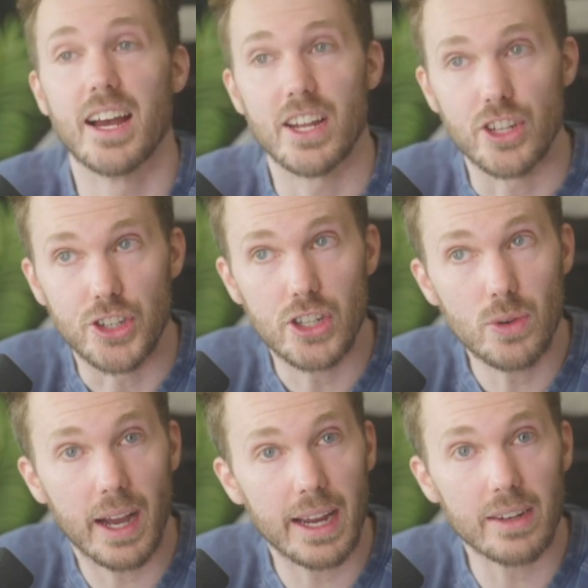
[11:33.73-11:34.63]
Do you
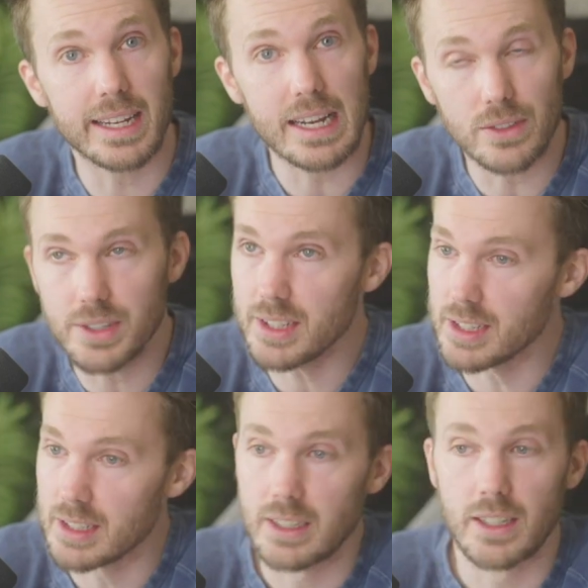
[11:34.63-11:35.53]
hire accountants?
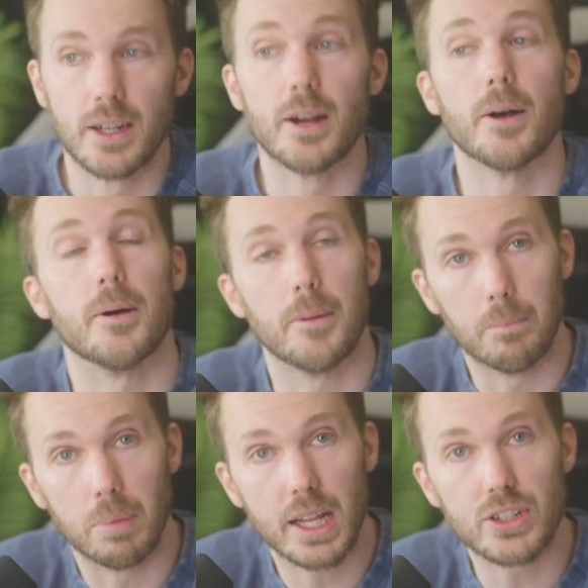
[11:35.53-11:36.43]

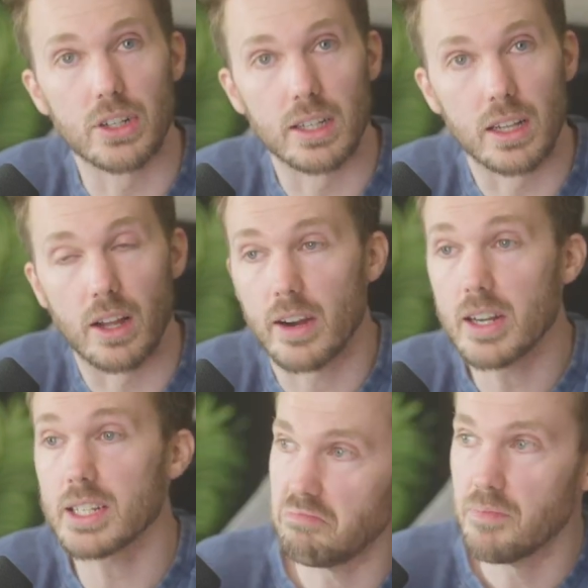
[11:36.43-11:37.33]
Bless your little
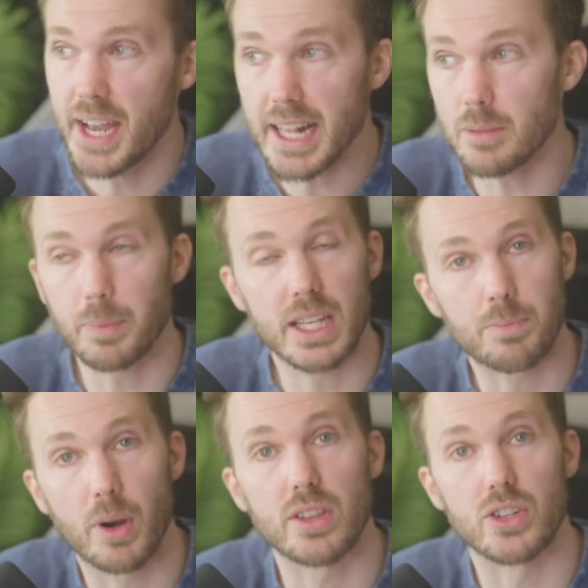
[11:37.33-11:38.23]
heart. Not the best
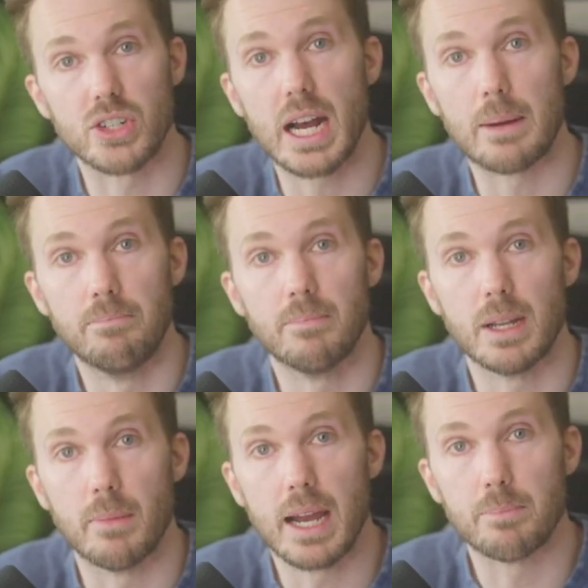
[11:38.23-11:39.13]
part of the job, in
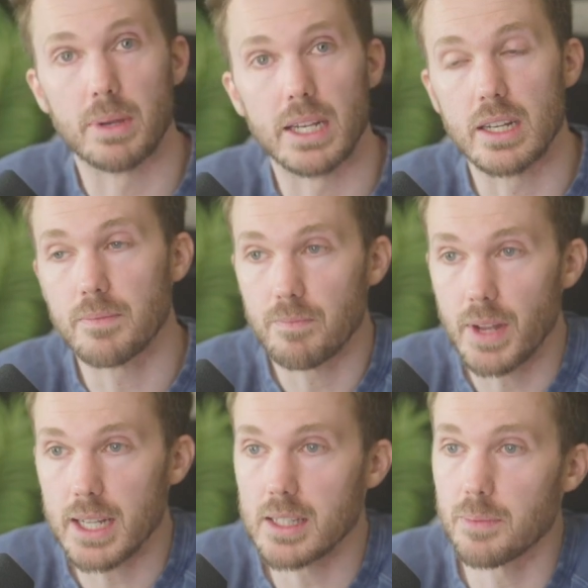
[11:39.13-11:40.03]
my opinion. Not
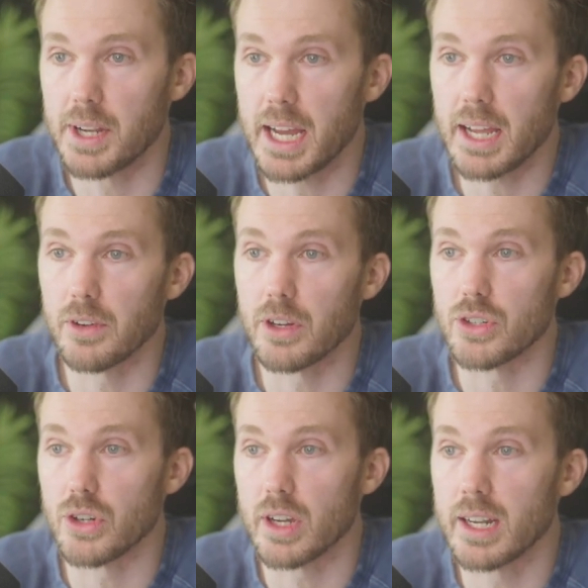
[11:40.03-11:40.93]
something I ever
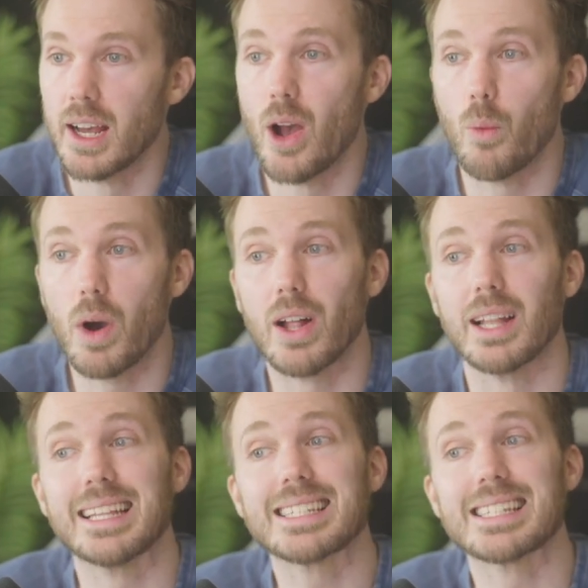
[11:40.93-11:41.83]
enjoyed. Well,
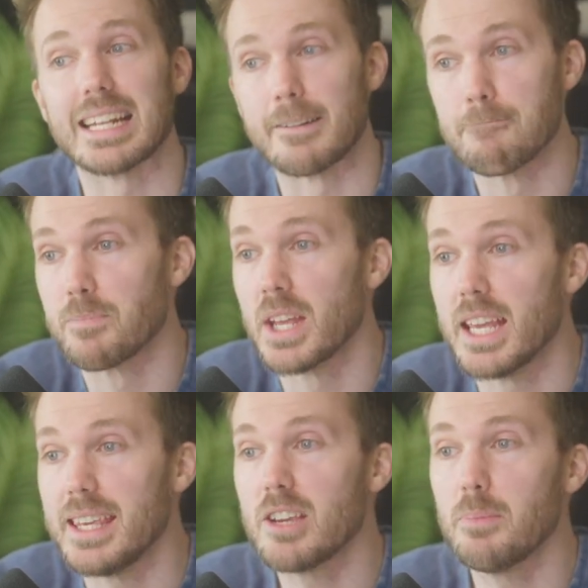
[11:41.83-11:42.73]
listen,
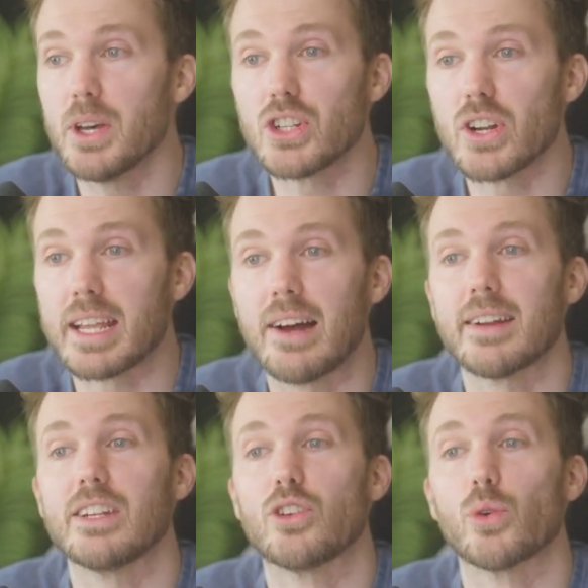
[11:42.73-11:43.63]
you can build your accounting
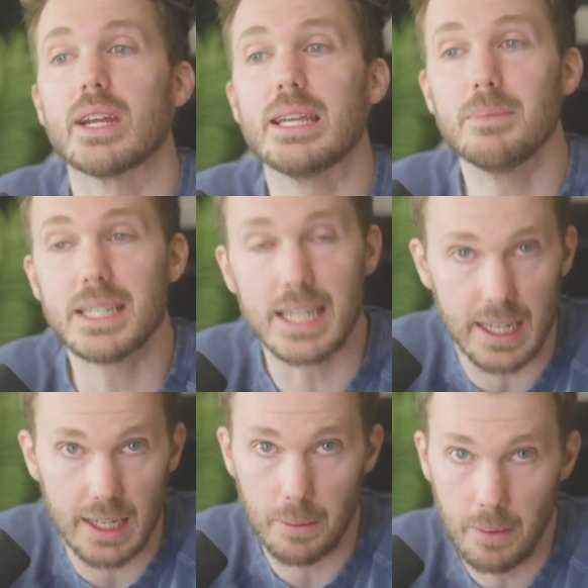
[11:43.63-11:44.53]
dream
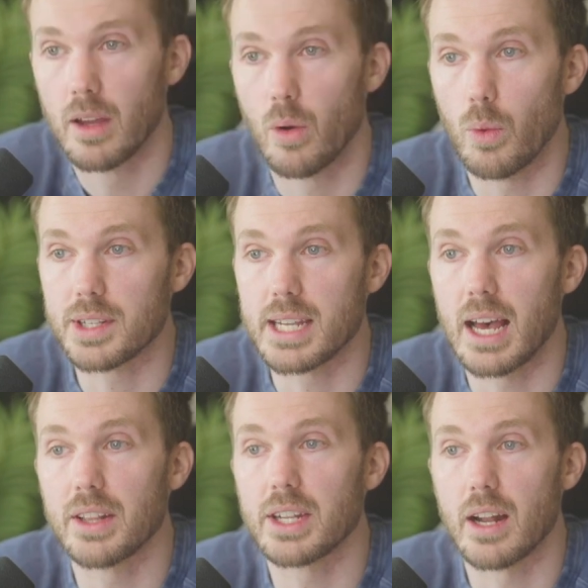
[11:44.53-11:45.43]
team with
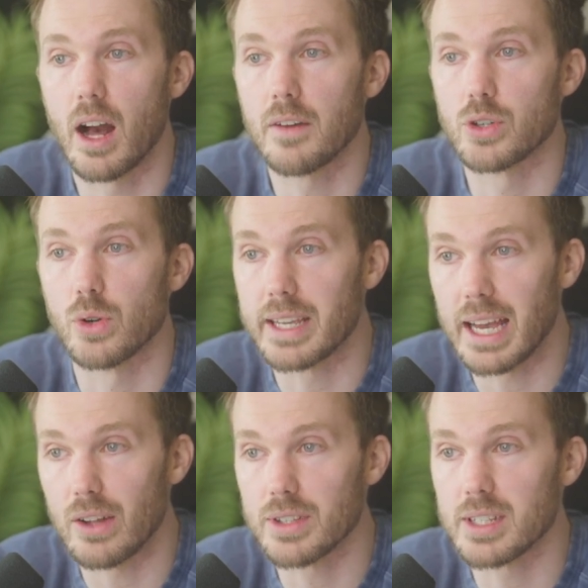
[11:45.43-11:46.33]
talented offshore
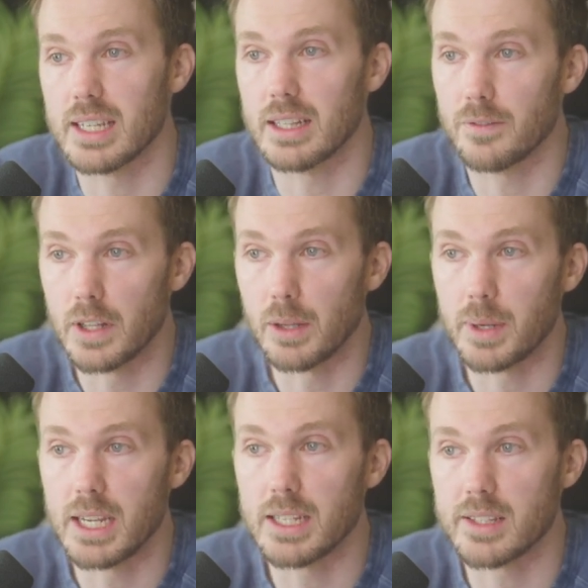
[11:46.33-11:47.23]
accountants in the
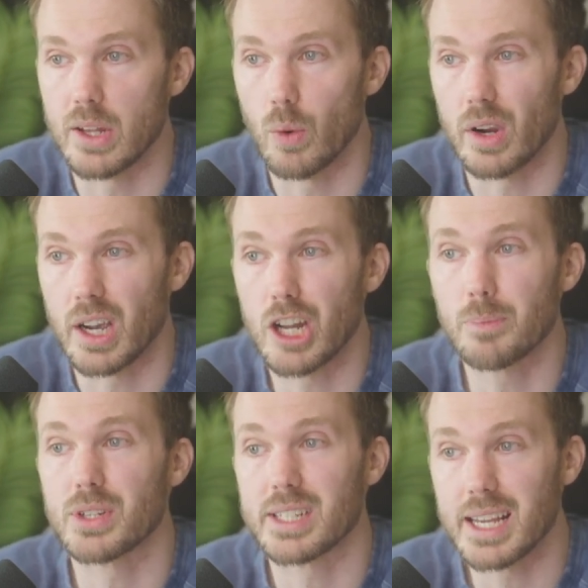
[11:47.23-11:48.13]
Philippines that work
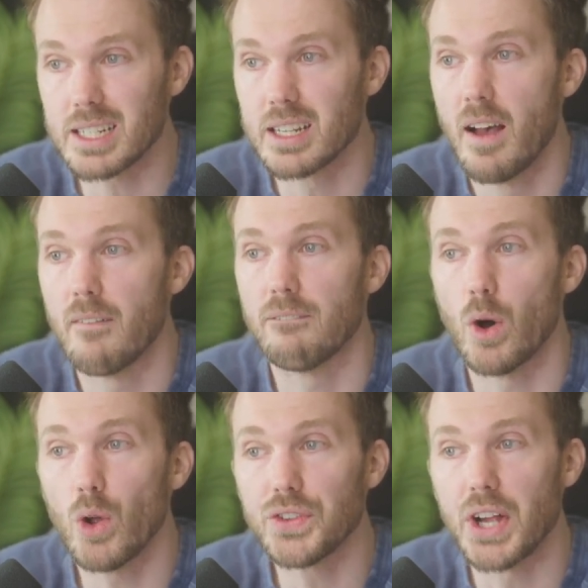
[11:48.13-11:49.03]
100% full
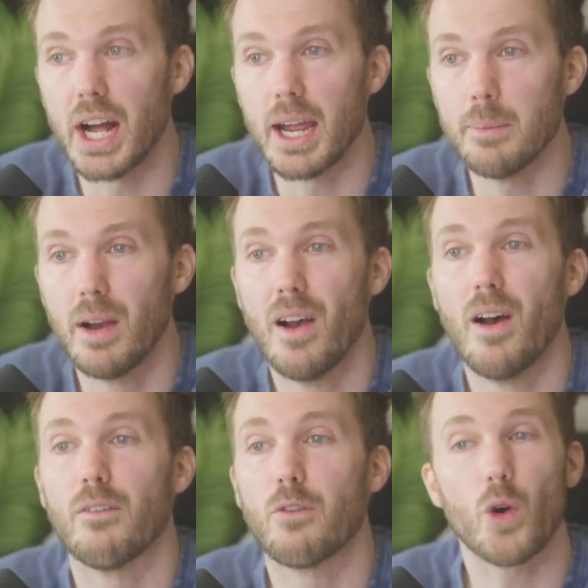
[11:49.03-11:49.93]
time
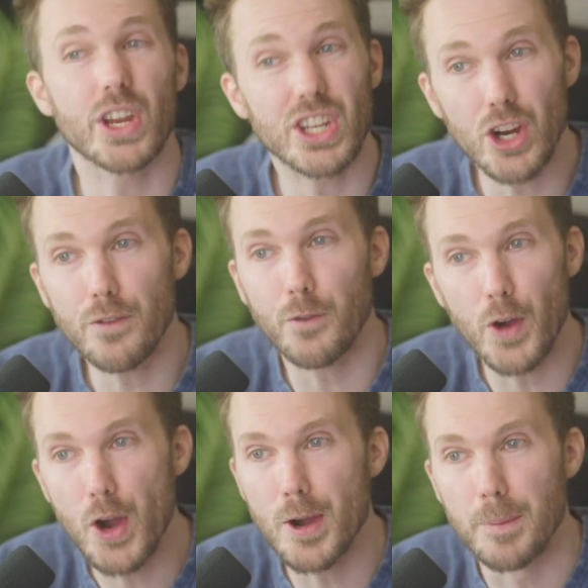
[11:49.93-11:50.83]
for your
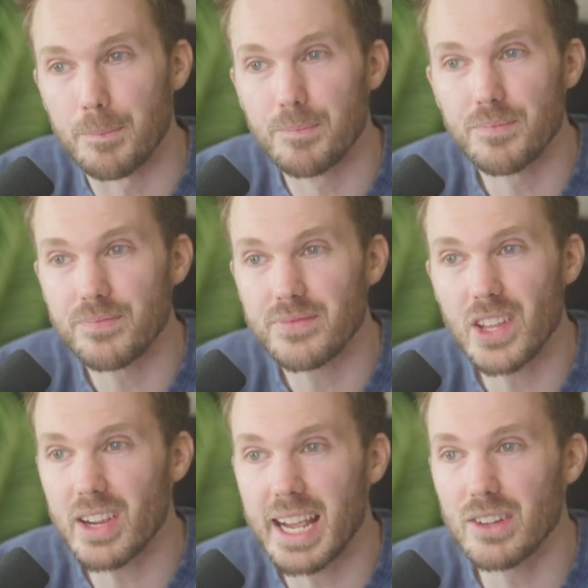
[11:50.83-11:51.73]
firm. Their
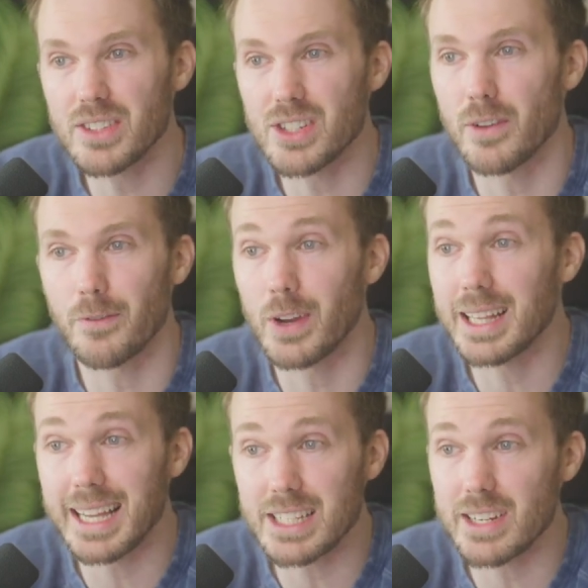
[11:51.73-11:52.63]
accountants aren't
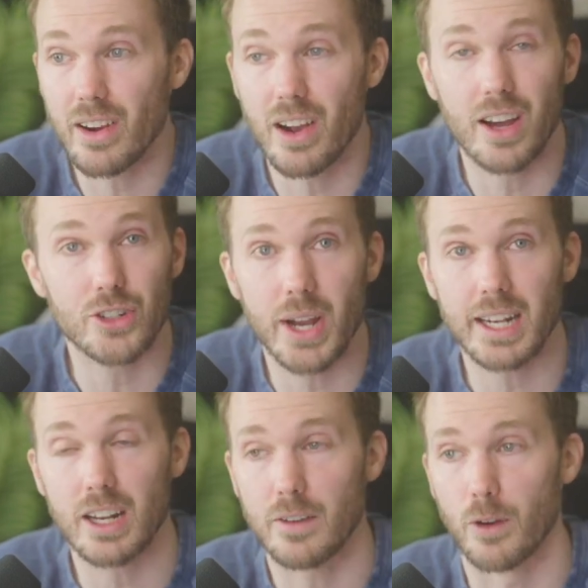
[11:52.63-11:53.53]
freelancing or
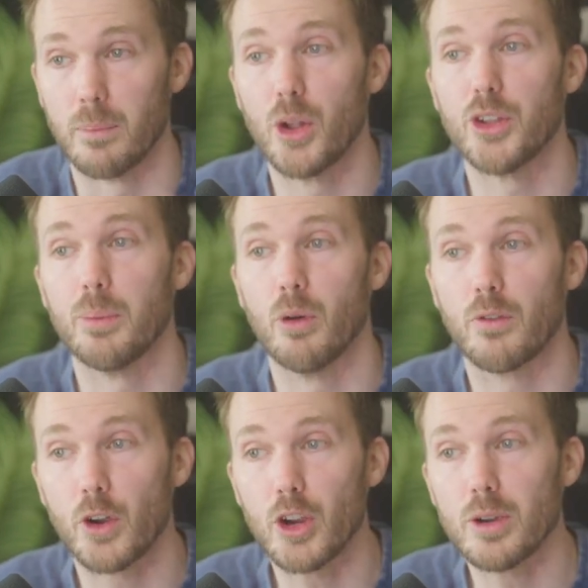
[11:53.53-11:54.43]
contracting for multiple
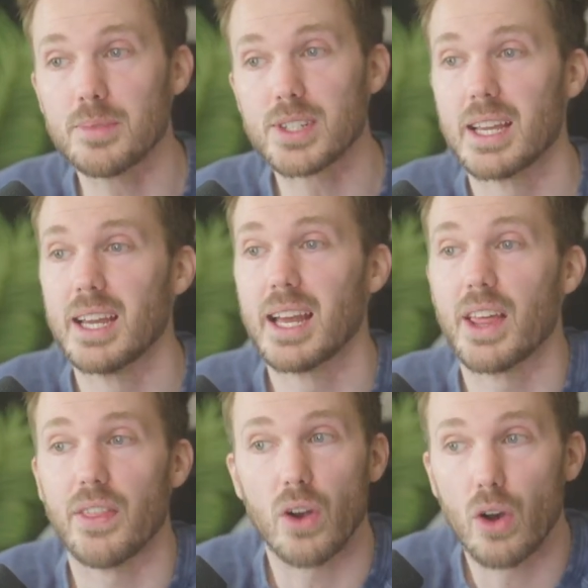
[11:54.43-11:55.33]
firms.
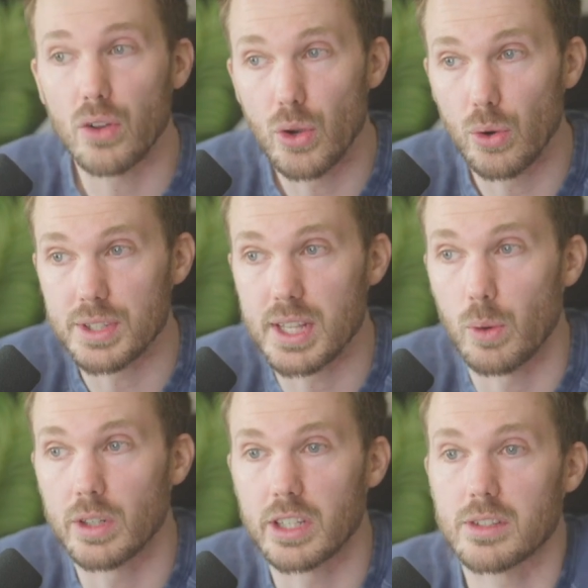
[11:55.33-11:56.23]
They're all yours. They work
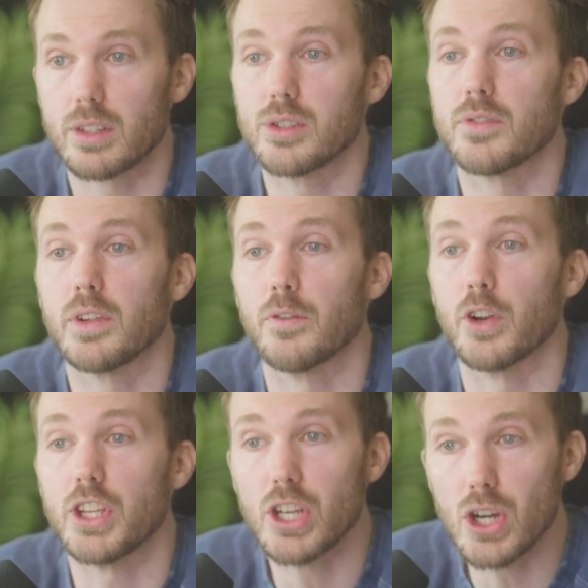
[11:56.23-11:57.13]
exclusively for
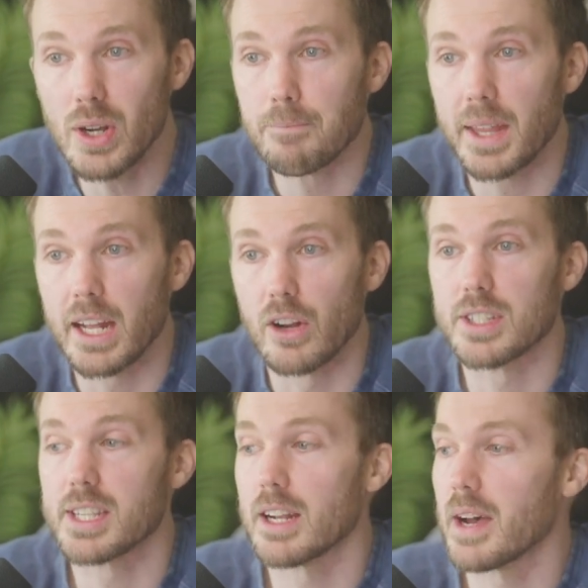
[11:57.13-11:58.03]
you and are
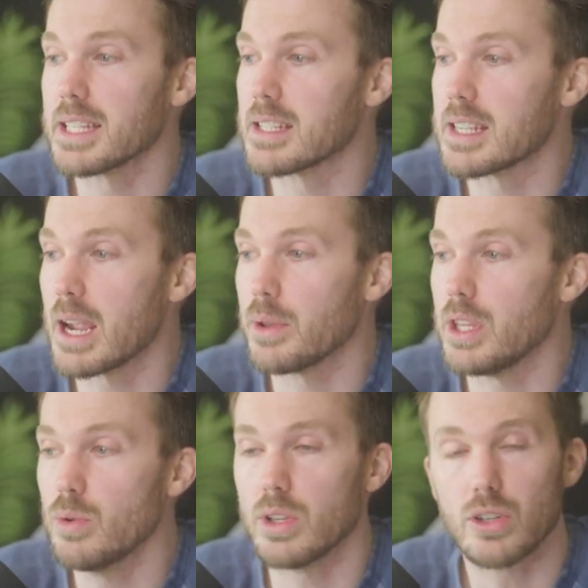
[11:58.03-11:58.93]
incentivized to stay with you
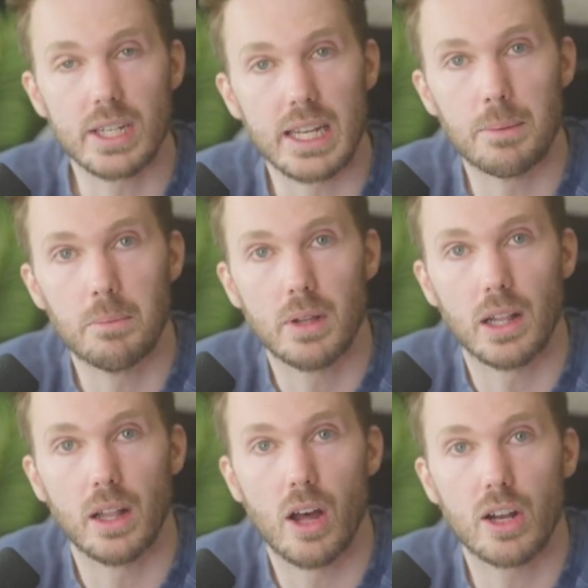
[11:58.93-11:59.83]
and your team
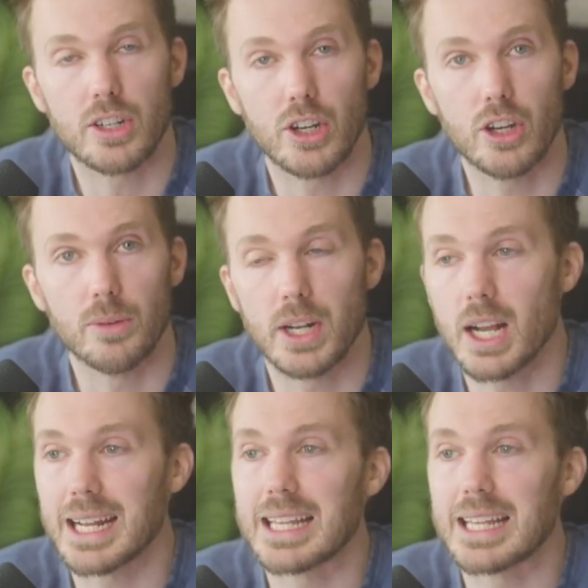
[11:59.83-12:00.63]
long term. They're not going to get